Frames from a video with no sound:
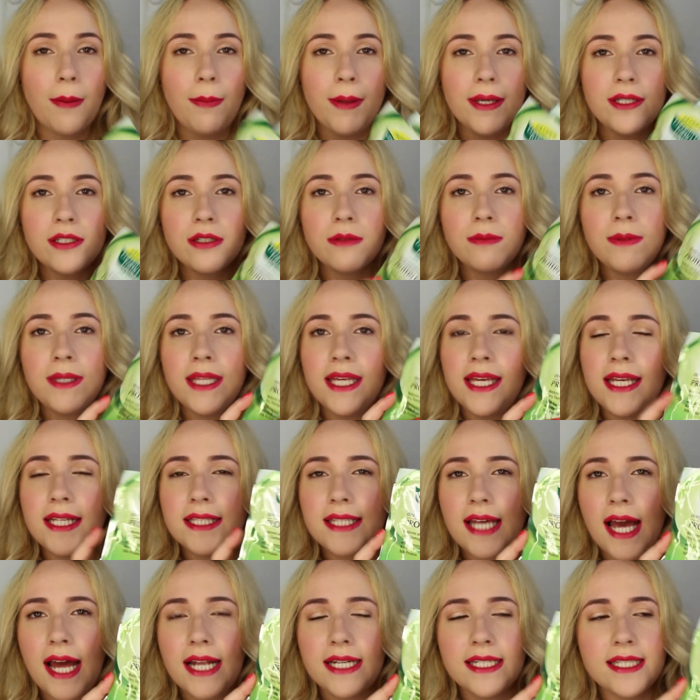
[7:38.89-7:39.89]
I picked up
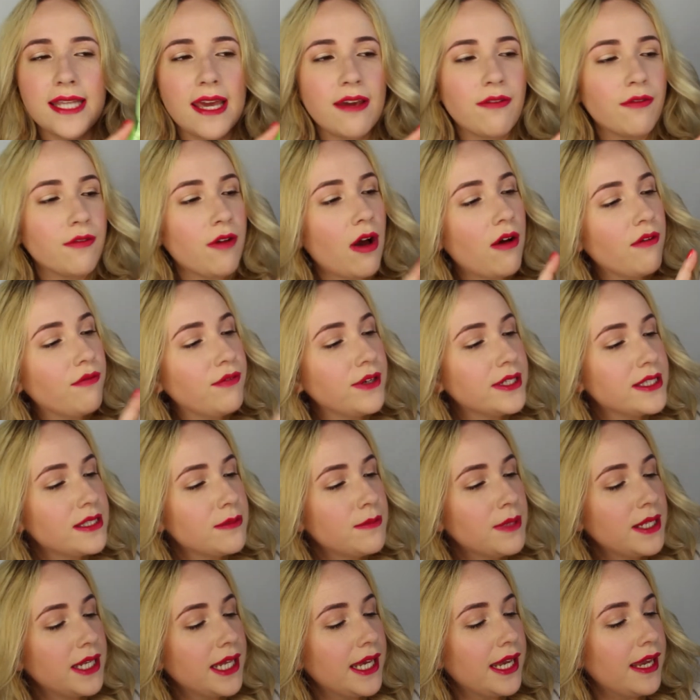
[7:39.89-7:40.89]
these and they've got
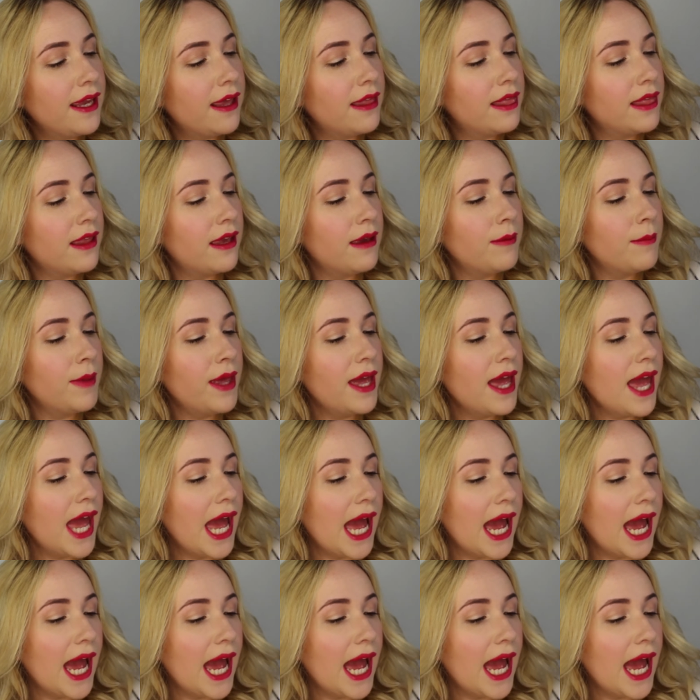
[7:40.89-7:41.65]
vitamin E in them,